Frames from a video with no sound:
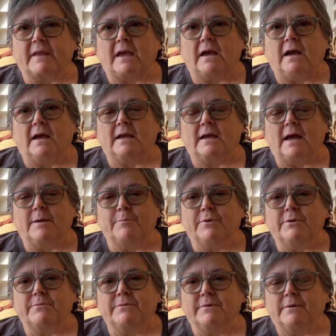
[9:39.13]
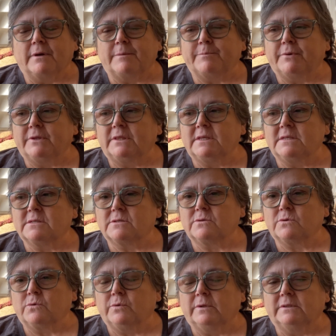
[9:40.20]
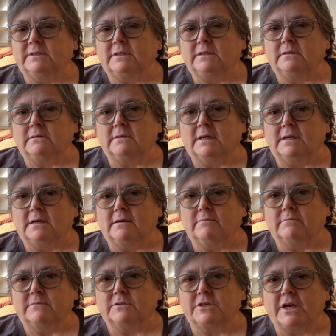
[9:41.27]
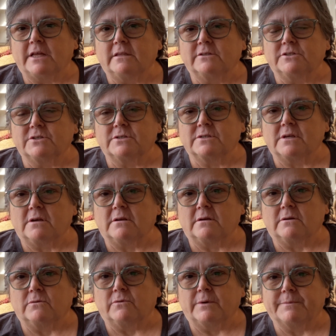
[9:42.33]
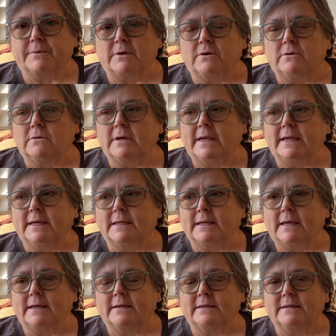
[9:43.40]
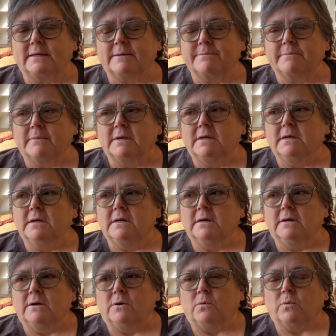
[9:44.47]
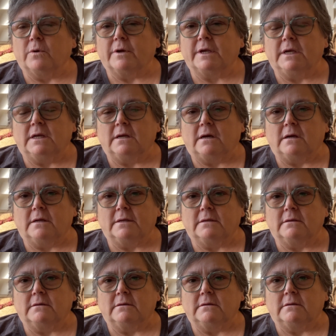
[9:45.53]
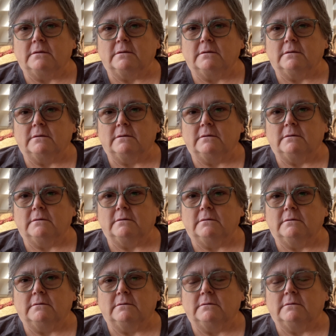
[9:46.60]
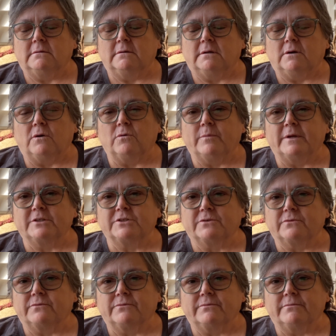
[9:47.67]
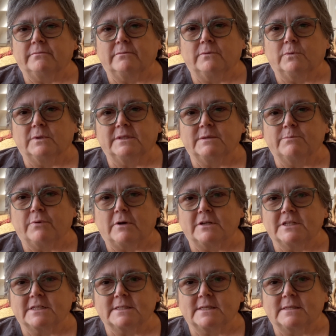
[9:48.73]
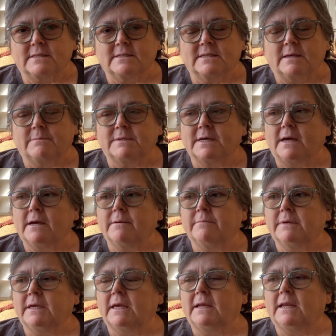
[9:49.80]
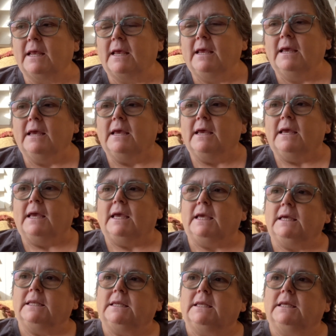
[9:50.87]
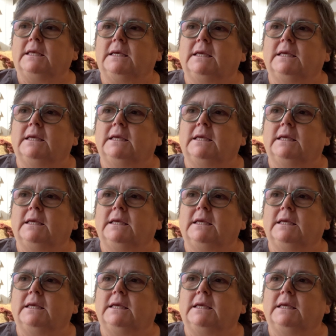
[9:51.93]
I, I put I put these quilting um, challenges on on WIPGO, and I ended up working on a whole bunch of quilting projects at the same time, and it